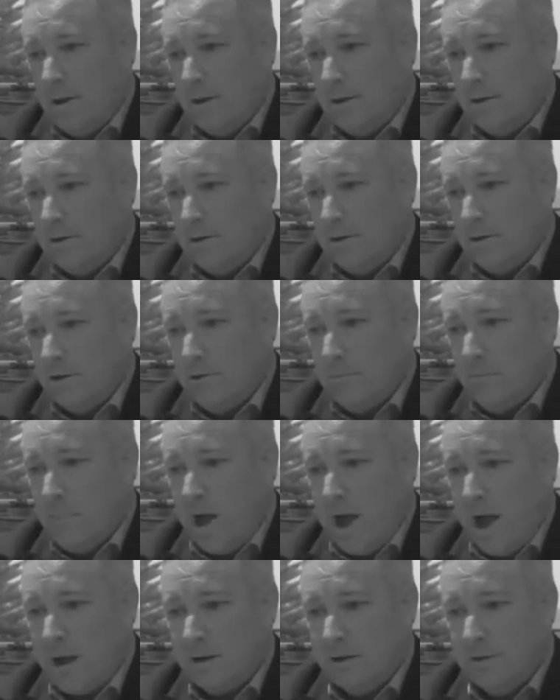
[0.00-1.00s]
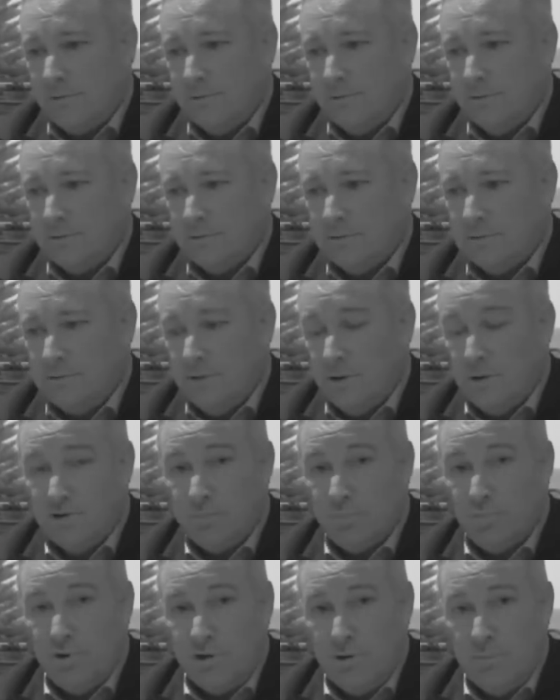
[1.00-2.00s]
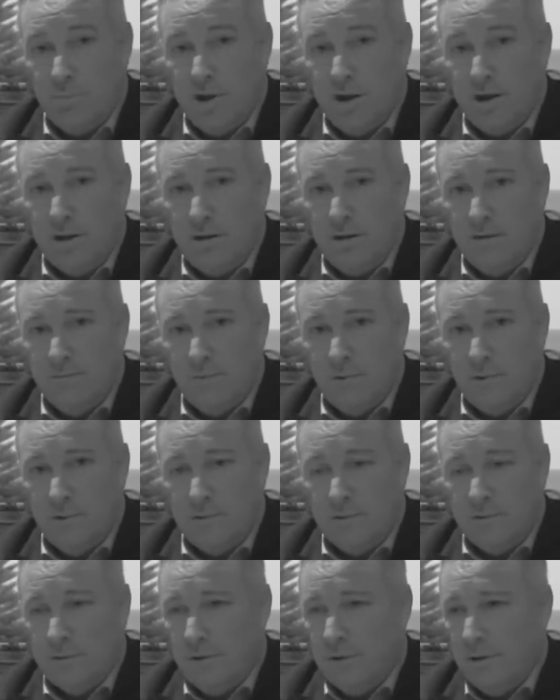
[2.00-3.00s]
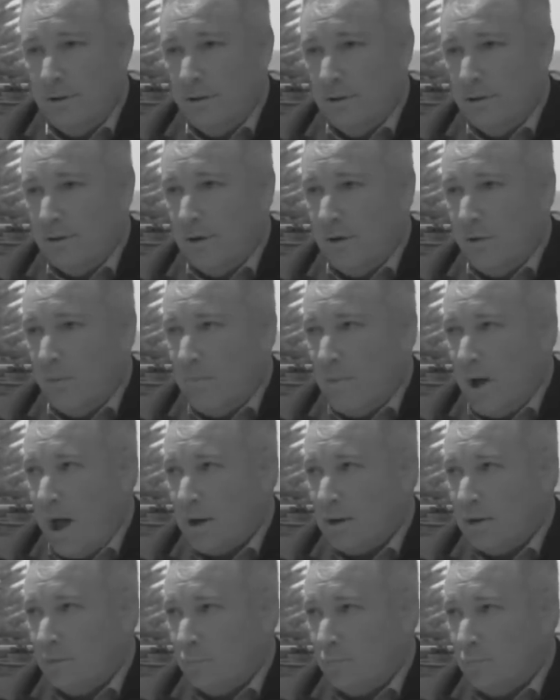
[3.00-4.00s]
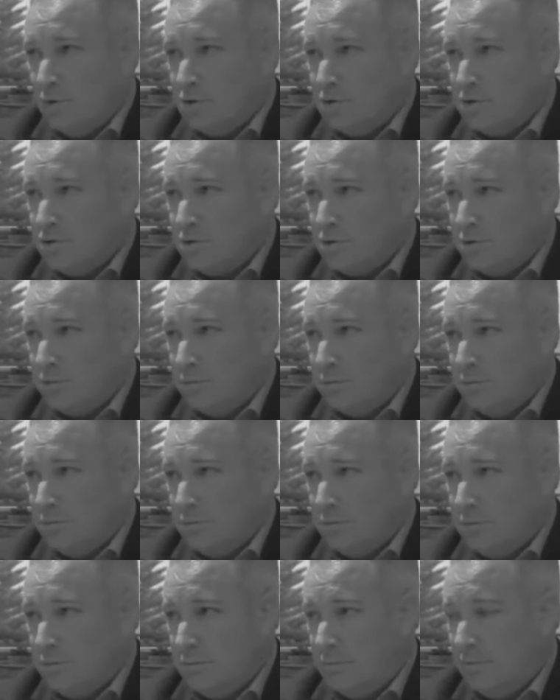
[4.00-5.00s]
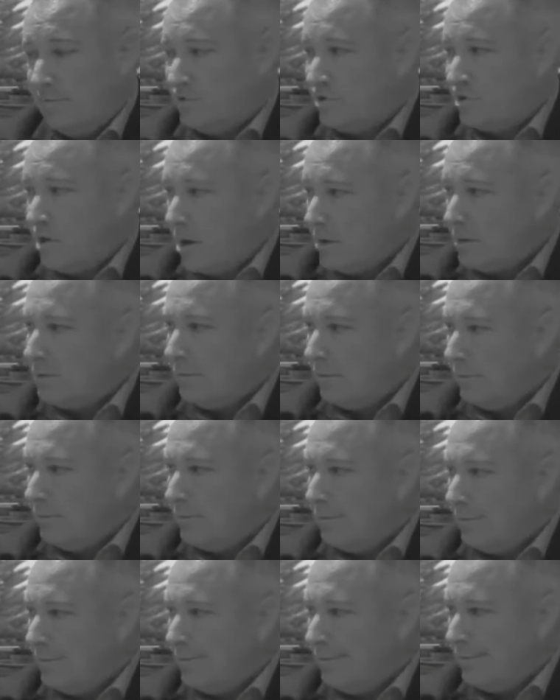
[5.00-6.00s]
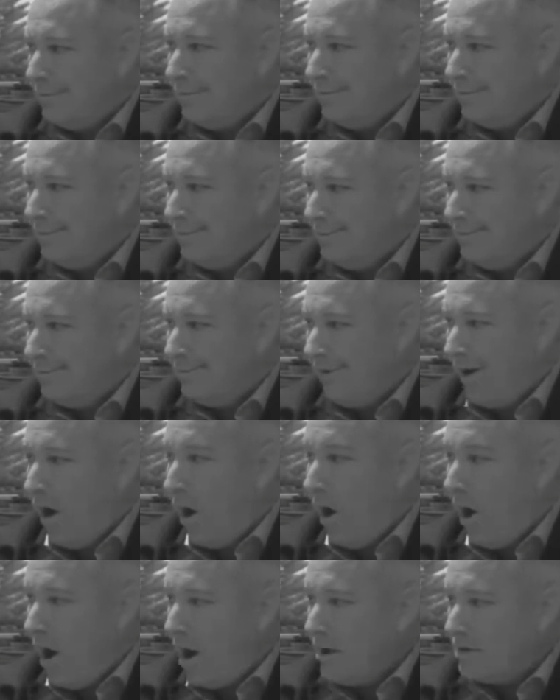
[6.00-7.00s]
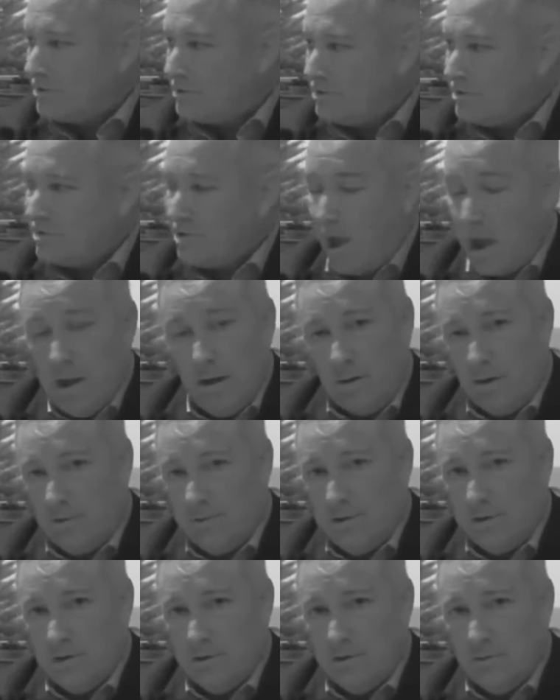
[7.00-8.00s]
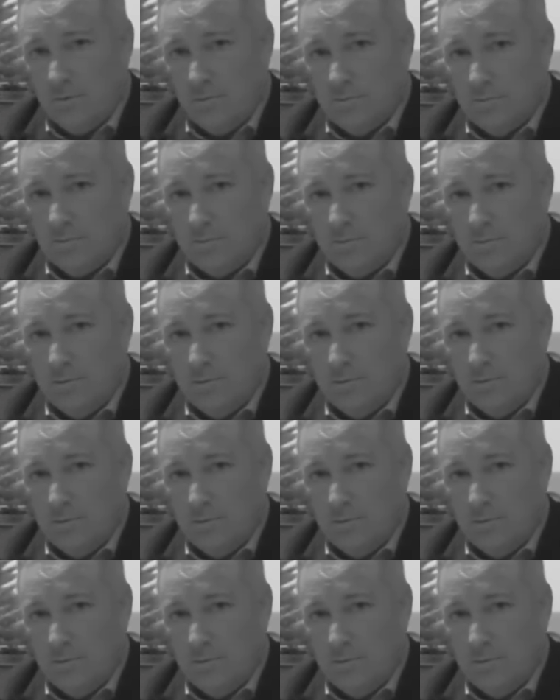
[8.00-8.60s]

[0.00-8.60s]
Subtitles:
in a market that is pretty competitive, and a market in which we've set the highest sale, I think, in the North